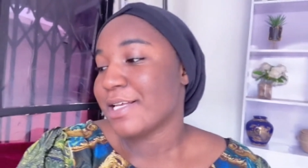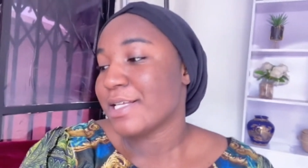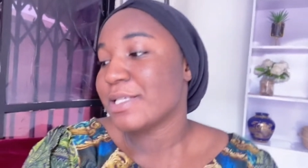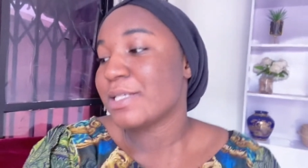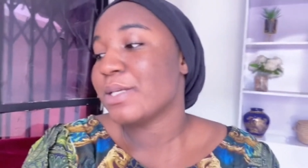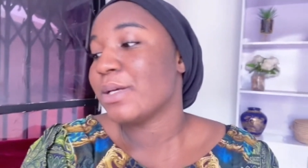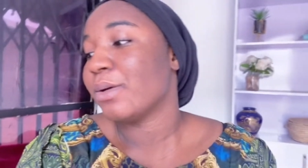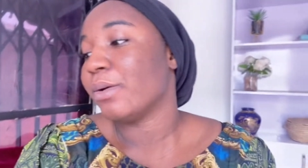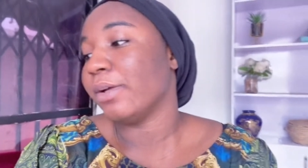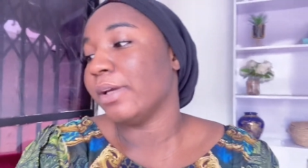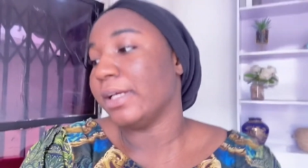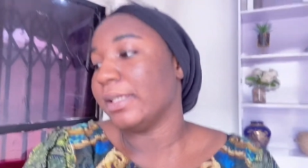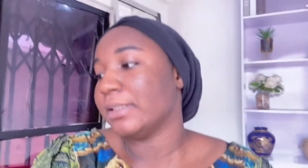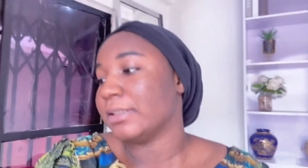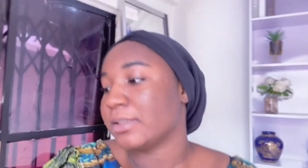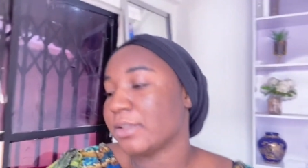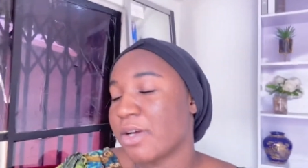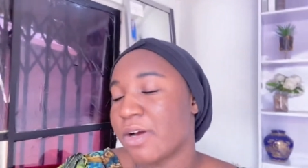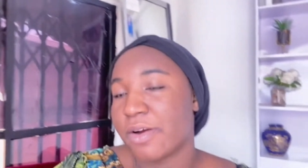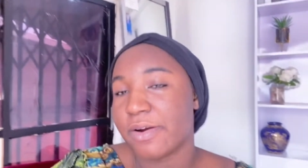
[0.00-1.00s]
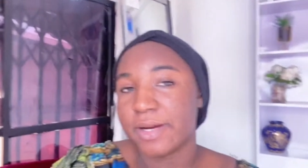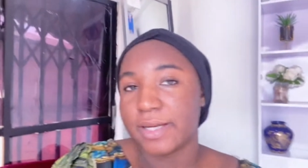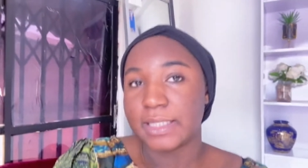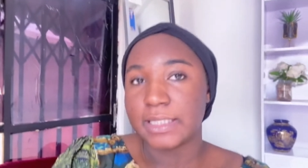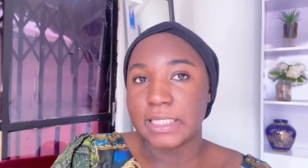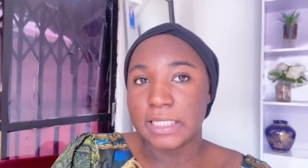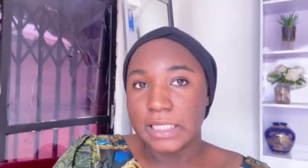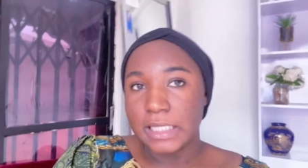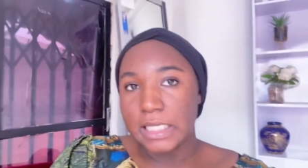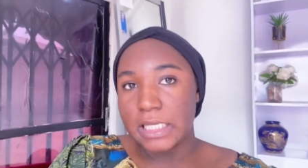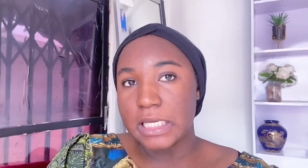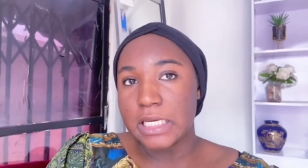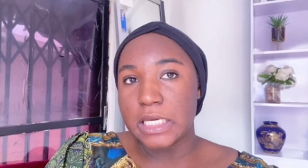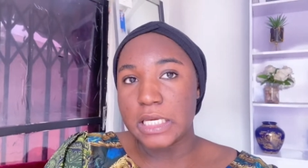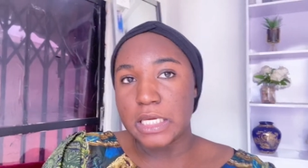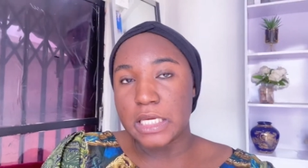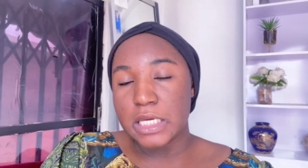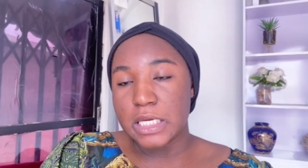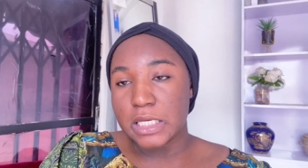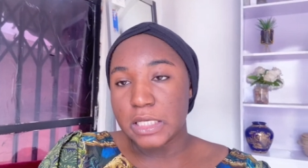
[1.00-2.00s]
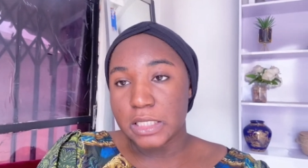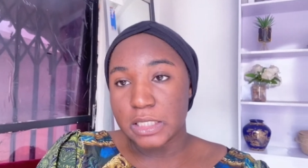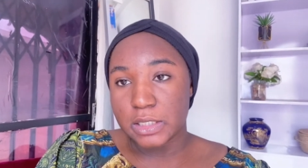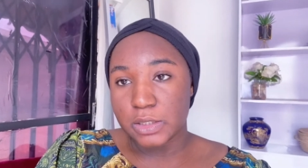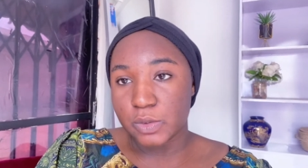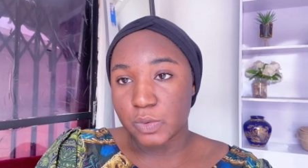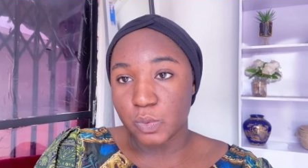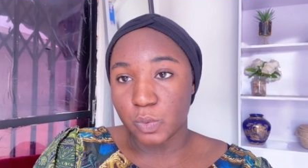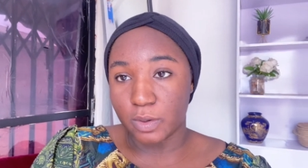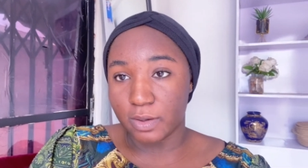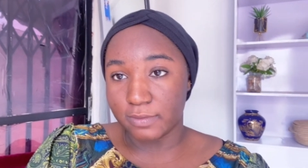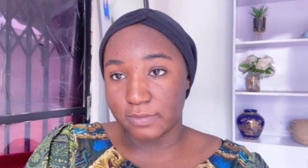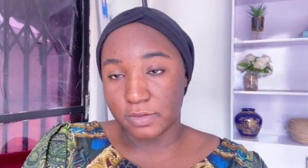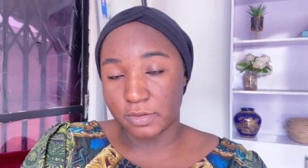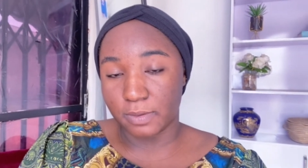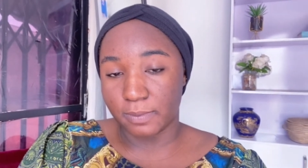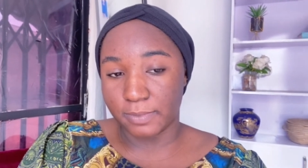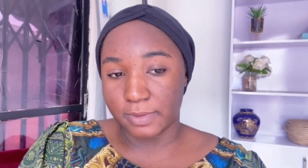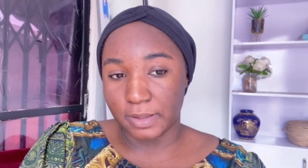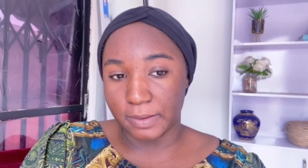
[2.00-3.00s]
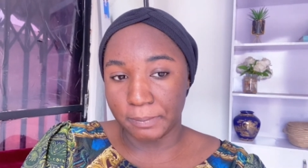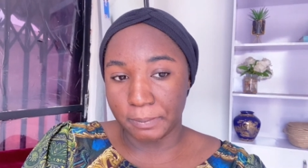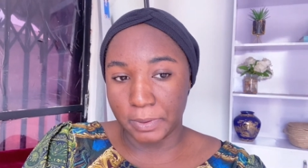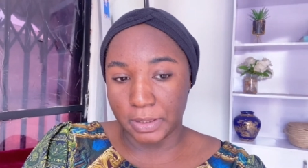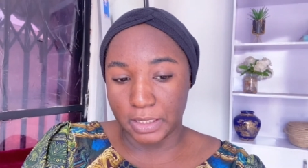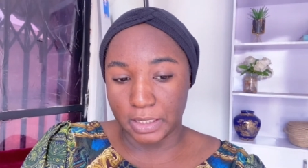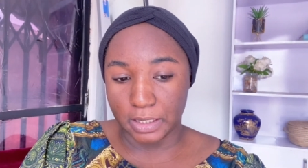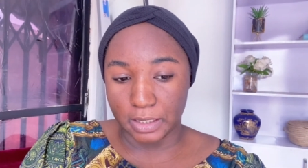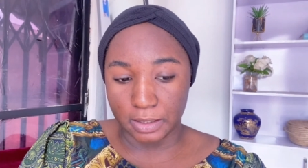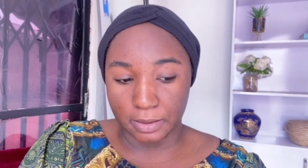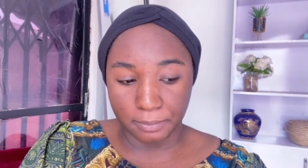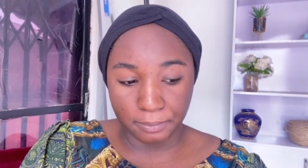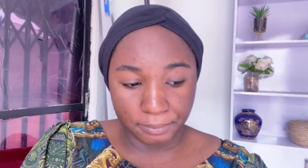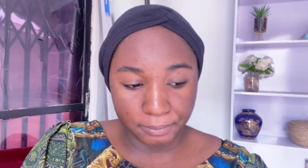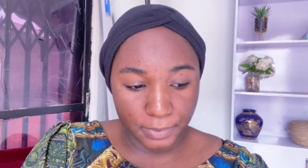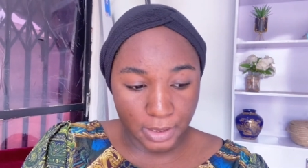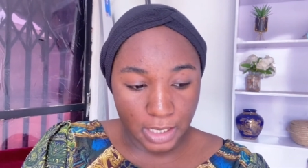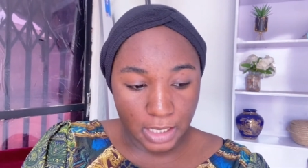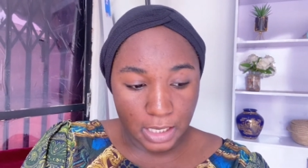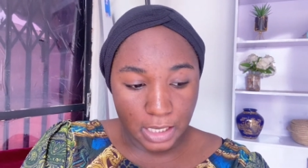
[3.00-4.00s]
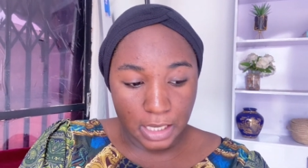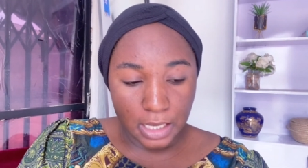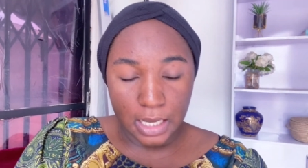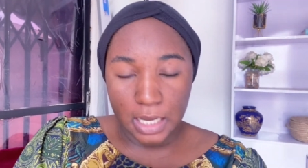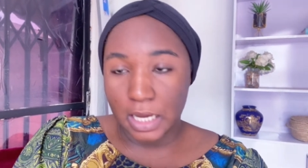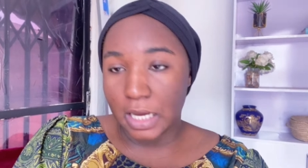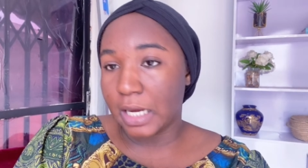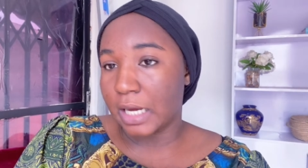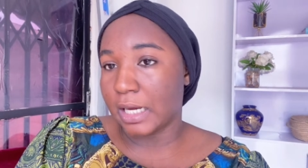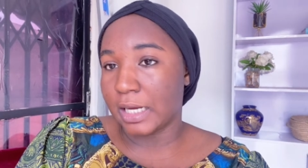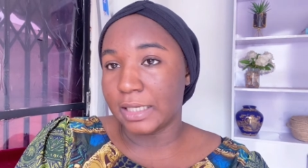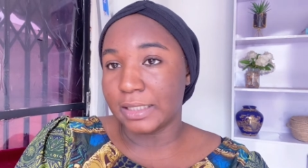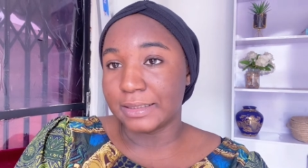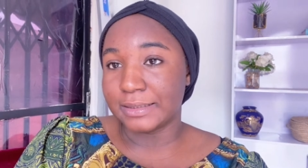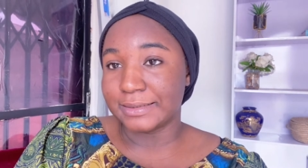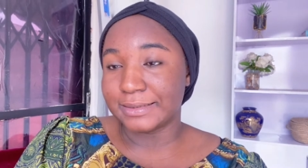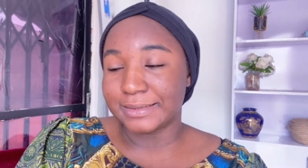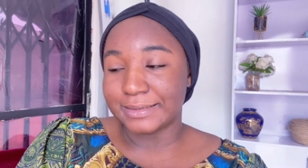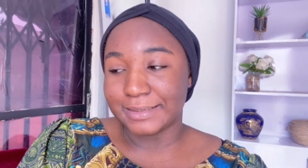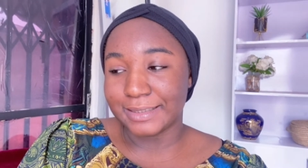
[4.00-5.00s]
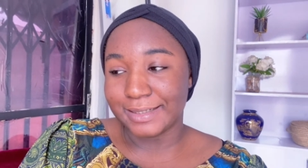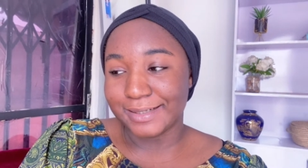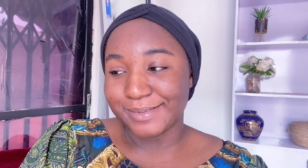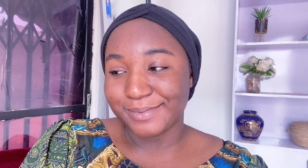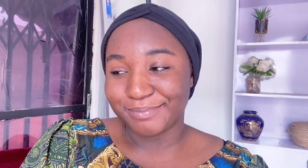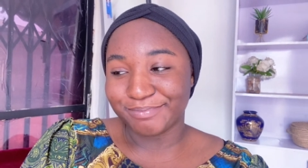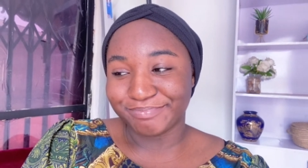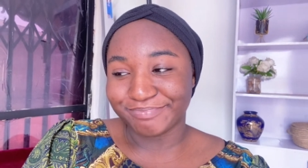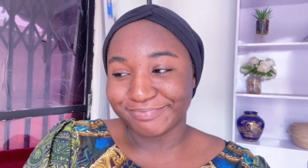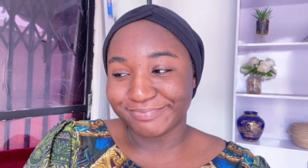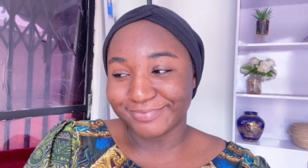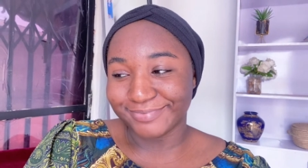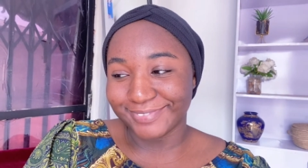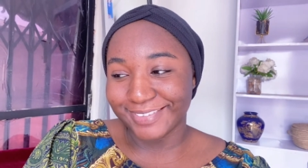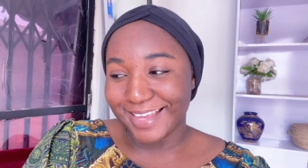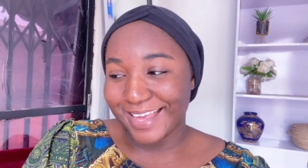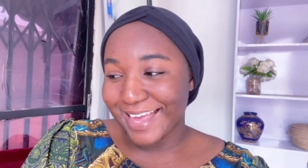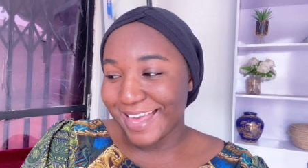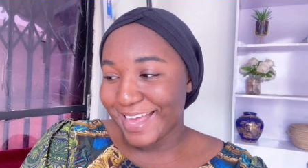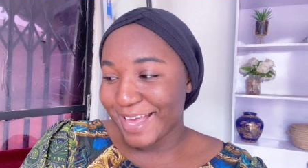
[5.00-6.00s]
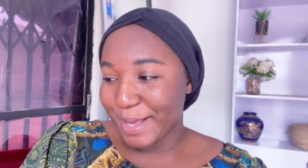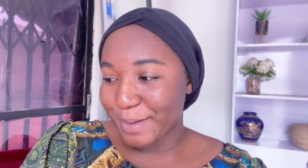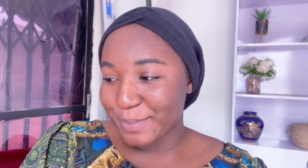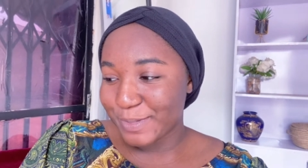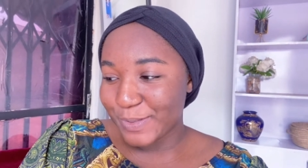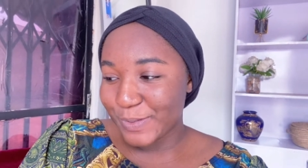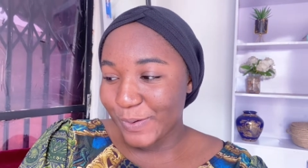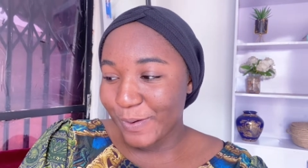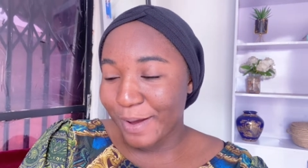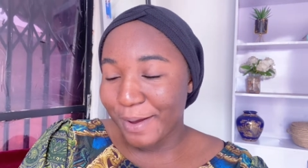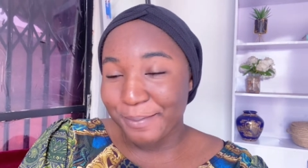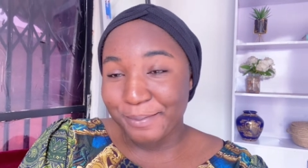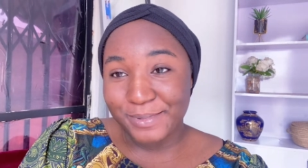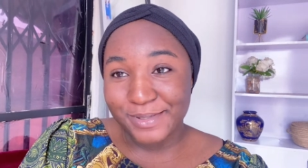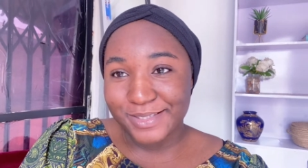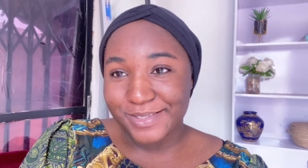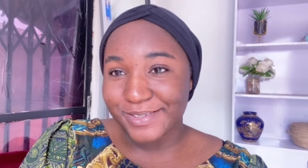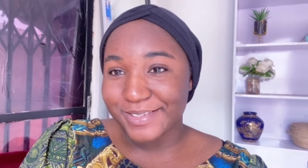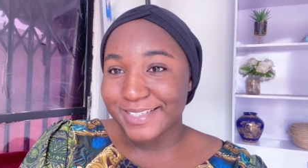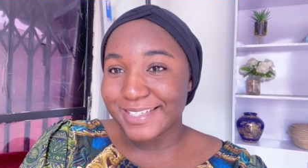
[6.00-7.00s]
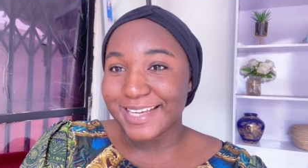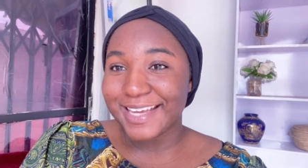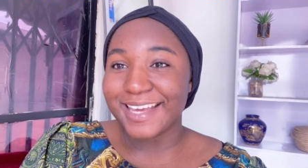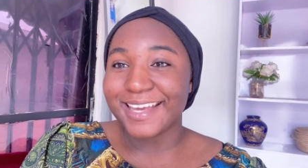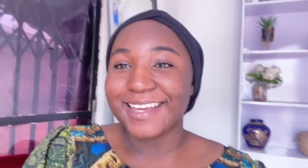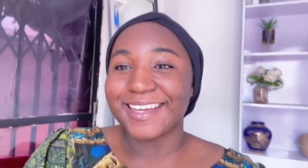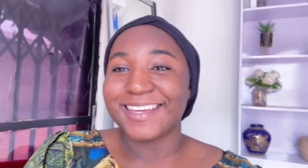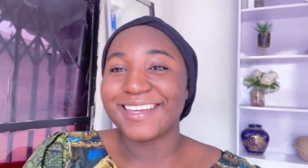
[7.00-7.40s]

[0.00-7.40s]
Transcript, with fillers: so it's currently 12 something p.m. and I'm so happy today.